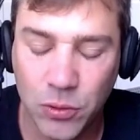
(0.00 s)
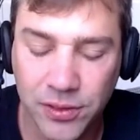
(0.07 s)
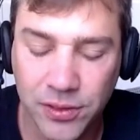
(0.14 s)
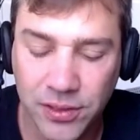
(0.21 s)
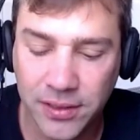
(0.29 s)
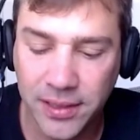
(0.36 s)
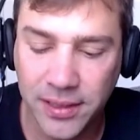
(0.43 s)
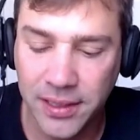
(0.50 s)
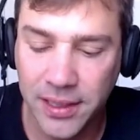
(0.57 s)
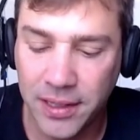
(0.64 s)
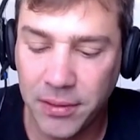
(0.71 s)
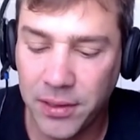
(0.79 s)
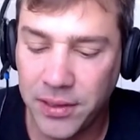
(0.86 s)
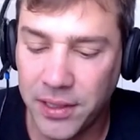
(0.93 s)
I was sitting
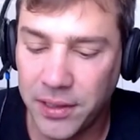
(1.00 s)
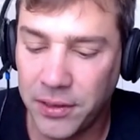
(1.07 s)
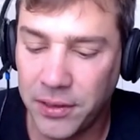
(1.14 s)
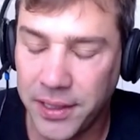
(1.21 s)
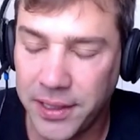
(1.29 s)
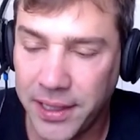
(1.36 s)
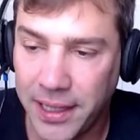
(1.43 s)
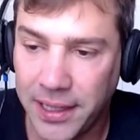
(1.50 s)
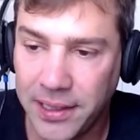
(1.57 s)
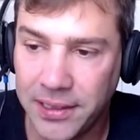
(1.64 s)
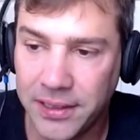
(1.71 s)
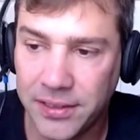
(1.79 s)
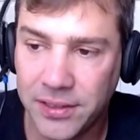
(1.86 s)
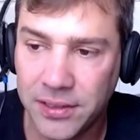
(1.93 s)
at the dinner and I
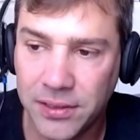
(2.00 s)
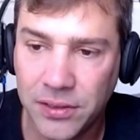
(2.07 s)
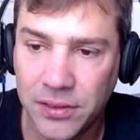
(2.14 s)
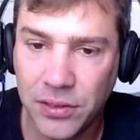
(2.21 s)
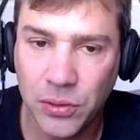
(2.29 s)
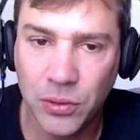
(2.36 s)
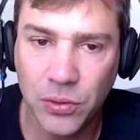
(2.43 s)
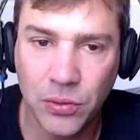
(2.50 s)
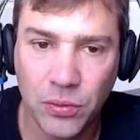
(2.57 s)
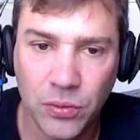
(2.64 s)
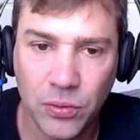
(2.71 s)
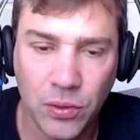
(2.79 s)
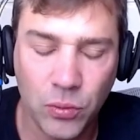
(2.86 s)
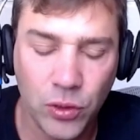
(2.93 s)
listened
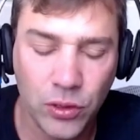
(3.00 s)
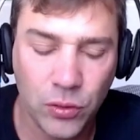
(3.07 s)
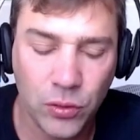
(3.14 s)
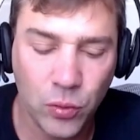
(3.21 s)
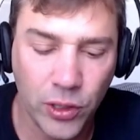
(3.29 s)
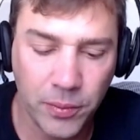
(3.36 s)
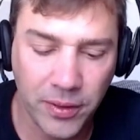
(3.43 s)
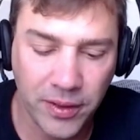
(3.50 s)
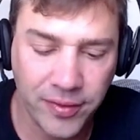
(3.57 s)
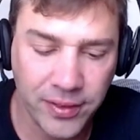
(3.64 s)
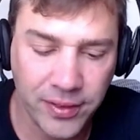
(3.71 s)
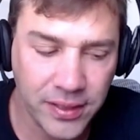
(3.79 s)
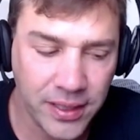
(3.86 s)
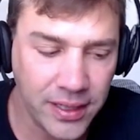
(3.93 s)
to what Warren
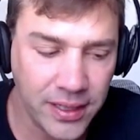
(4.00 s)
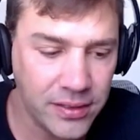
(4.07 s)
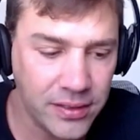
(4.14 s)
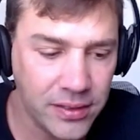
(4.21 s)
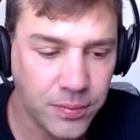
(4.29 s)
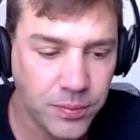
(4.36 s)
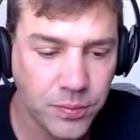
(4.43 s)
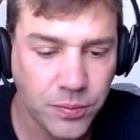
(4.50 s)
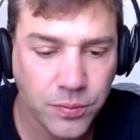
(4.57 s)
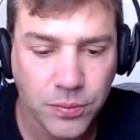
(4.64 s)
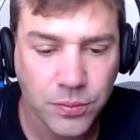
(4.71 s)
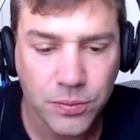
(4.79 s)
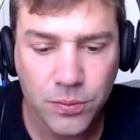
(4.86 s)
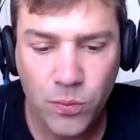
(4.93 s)
Buffett says,
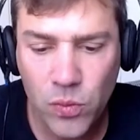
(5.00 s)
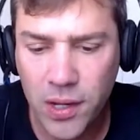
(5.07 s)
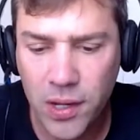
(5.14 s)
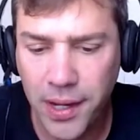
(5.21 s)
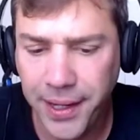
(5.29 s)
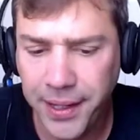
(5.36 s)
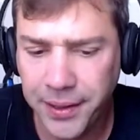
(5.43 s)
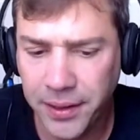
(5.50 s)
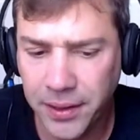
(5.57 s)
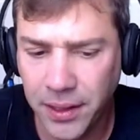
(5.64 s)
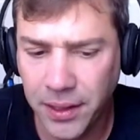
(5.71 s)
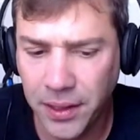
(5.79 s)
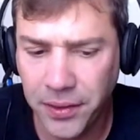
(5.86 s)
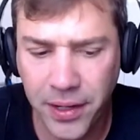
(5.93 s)

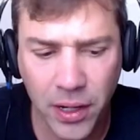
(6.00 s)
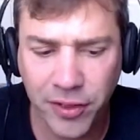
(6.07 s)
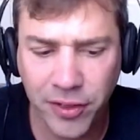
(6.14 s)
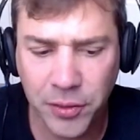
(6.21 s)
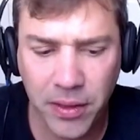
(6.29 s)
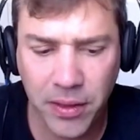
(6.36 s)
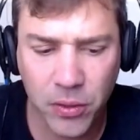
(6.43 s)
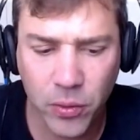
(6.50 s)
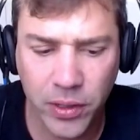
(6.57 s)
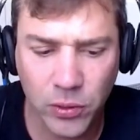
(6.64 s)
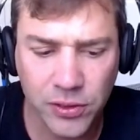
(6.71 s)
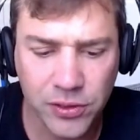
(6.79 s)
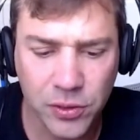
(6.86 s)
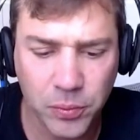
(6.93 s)
and none of it, by the way,
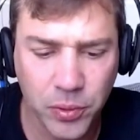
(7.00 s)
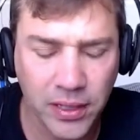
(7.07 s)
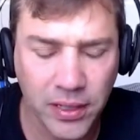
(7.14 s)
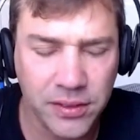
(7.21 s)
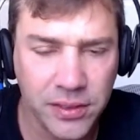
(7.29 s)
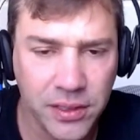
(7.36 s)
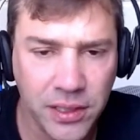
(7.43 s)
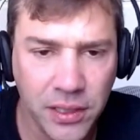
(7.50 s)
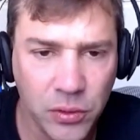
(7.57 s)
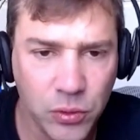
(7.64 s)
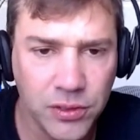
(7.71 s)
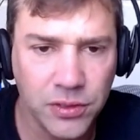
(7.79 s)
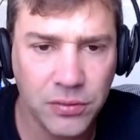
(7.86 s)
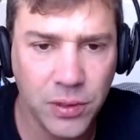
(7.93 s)
was surprising. He
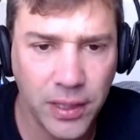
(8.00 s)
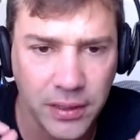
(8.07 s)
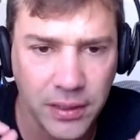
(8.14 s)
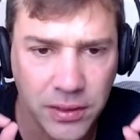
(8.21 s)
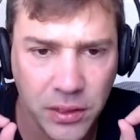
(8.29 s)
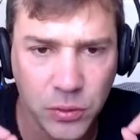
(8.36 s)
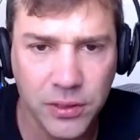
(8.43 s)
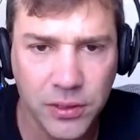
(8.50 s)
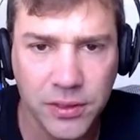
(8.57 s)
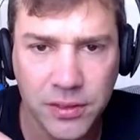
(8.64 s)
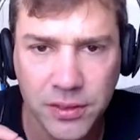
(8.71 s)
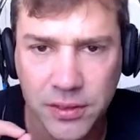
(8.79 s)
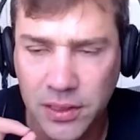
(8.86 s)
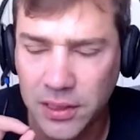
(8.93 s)
was right. He
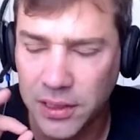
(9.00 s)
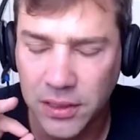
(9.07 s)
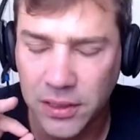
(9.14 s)
was